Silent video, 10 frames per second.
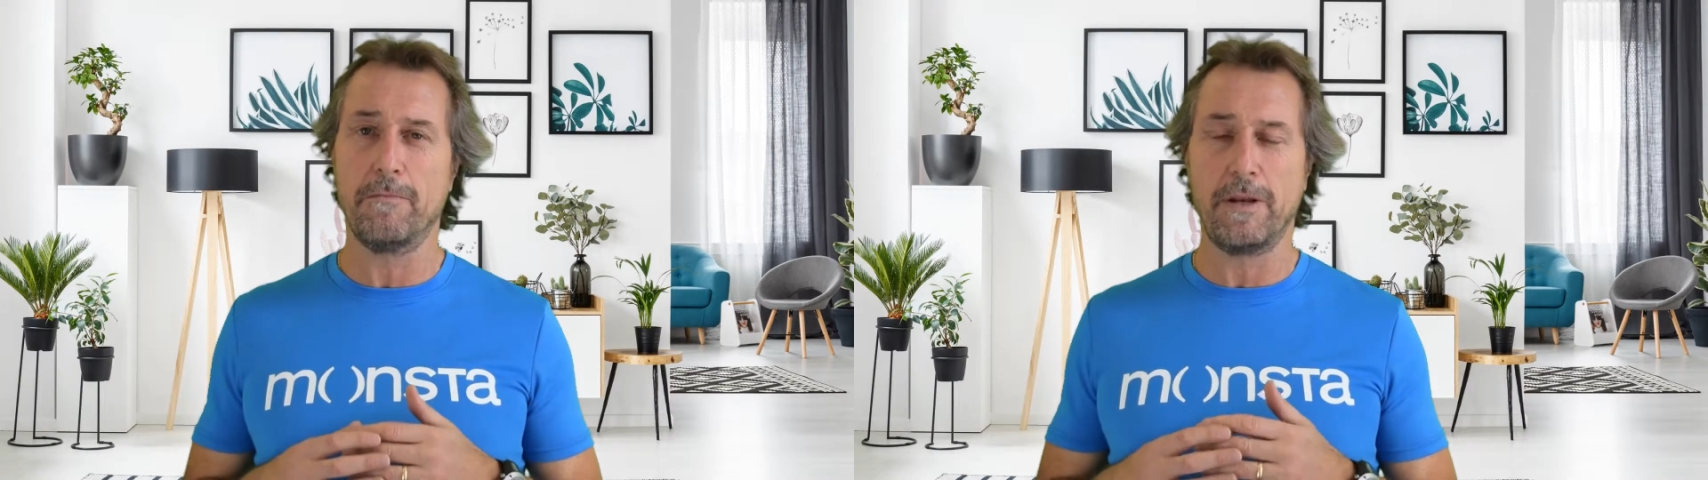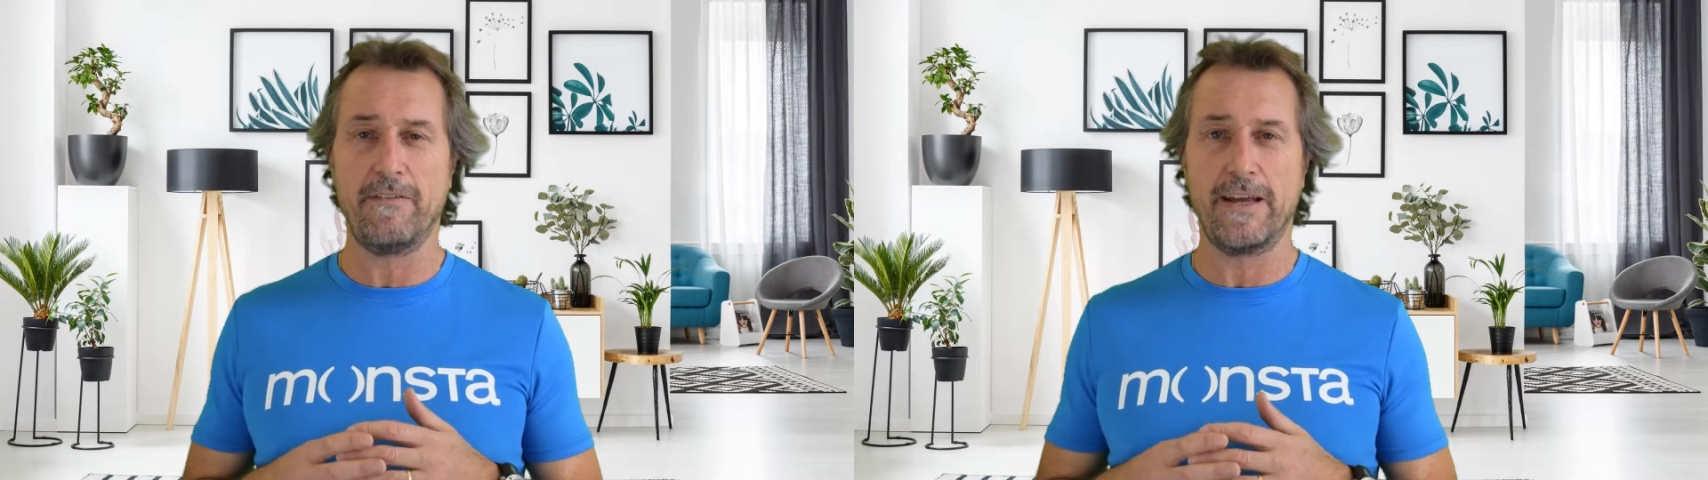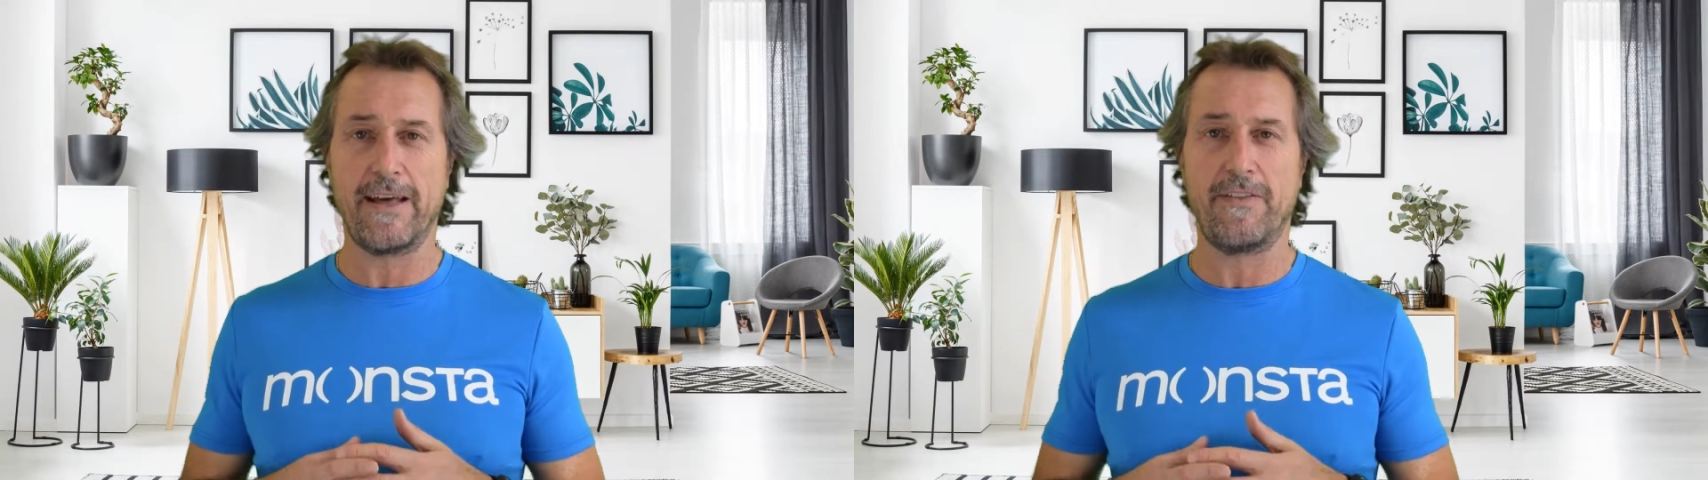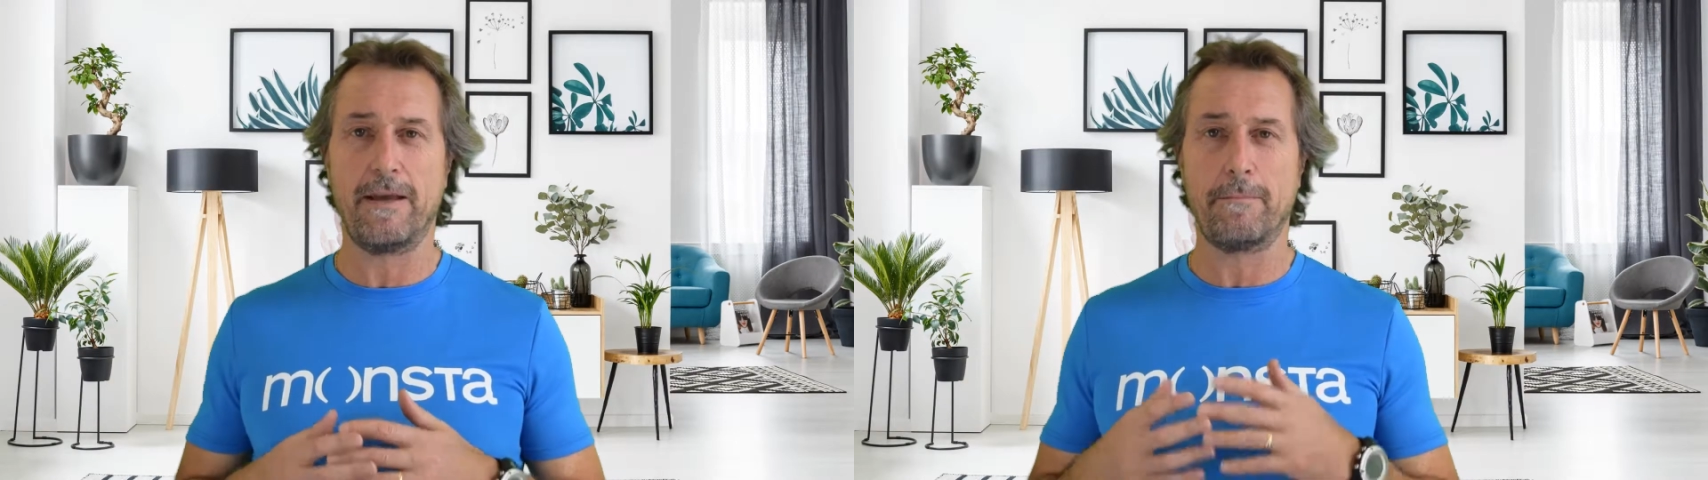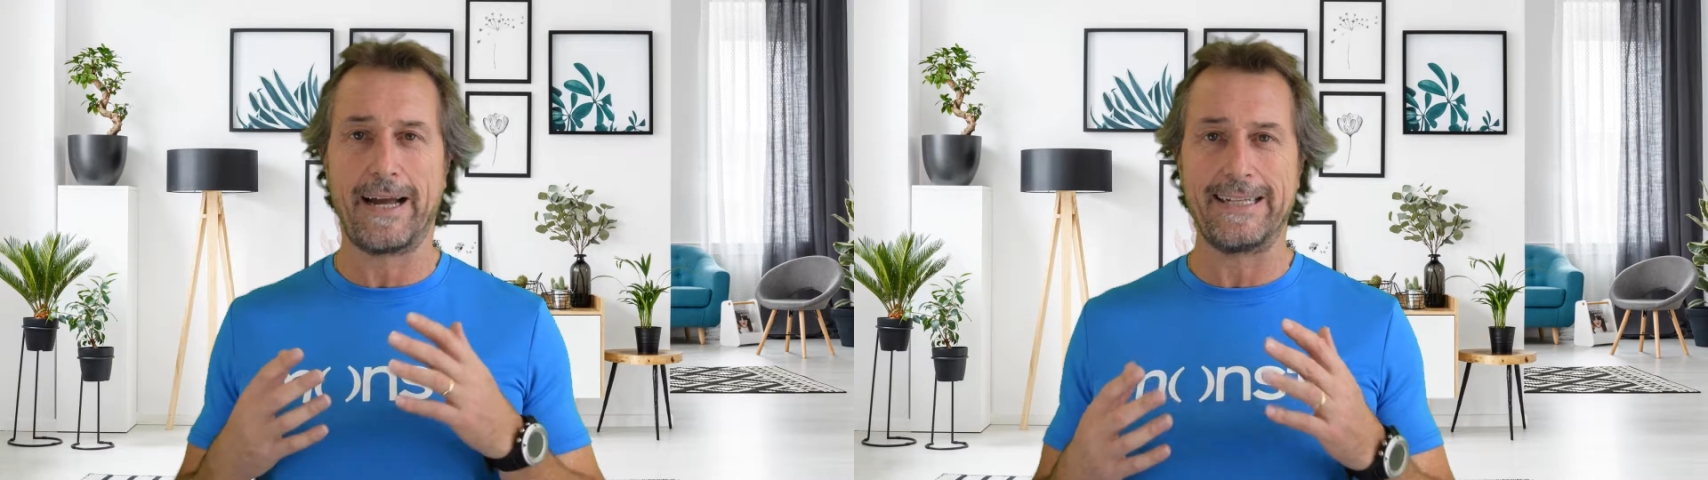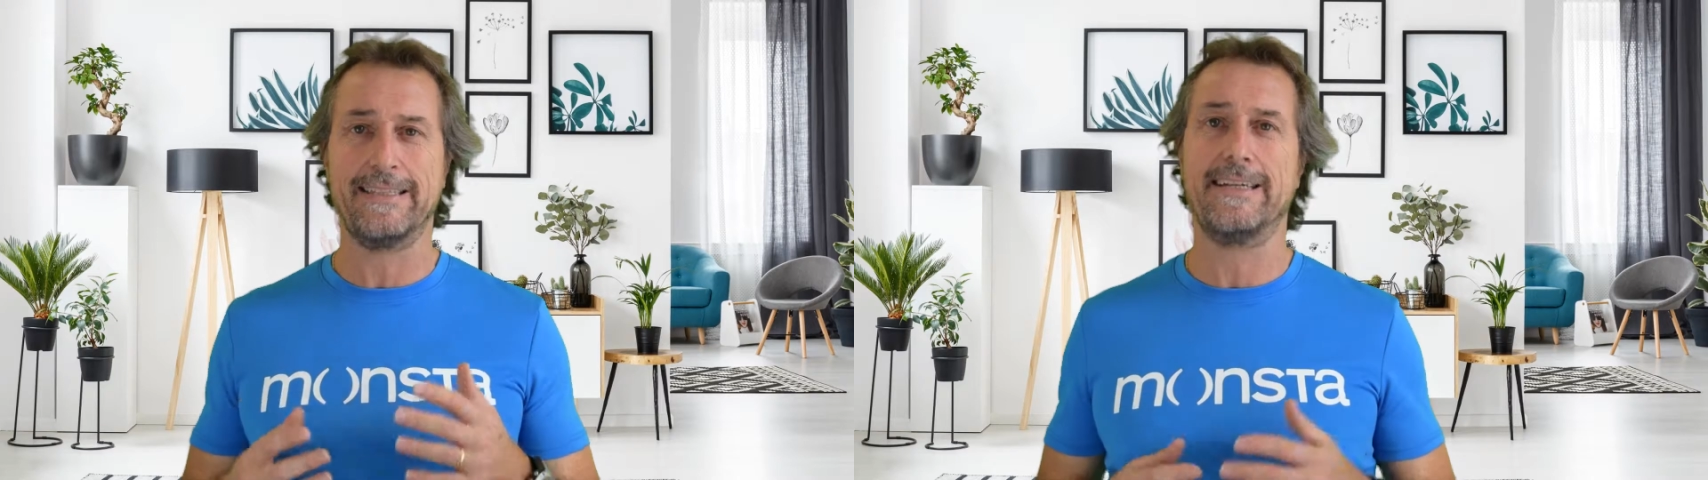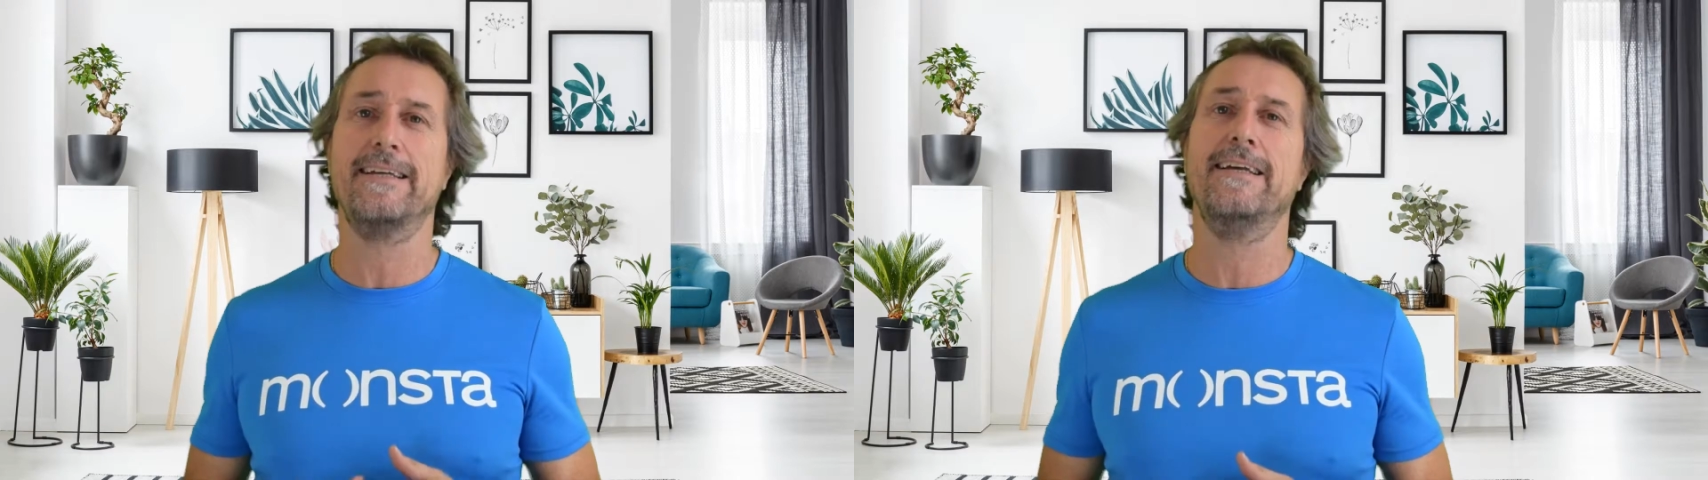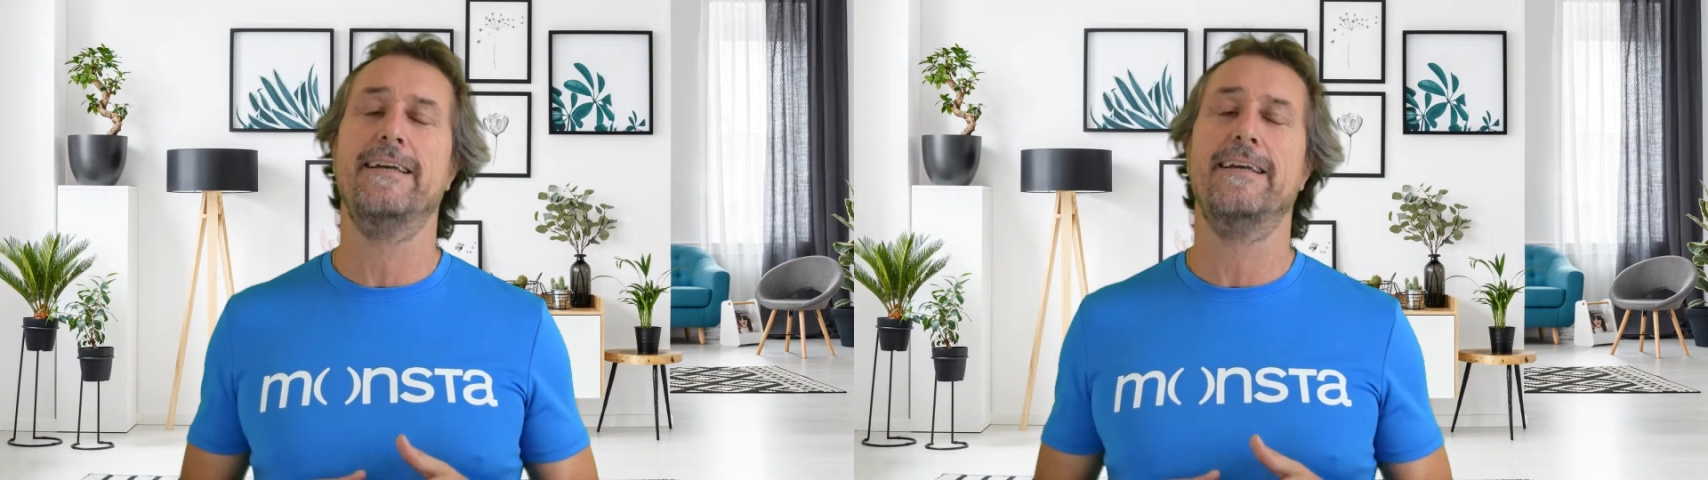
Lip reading: many of you are out there painting.